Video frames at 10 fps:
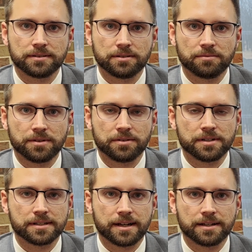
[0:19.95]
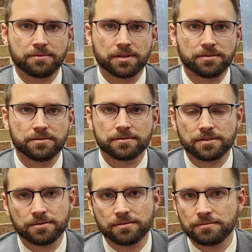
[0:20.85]
when they're deciding whether
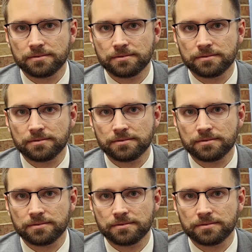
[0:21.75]
to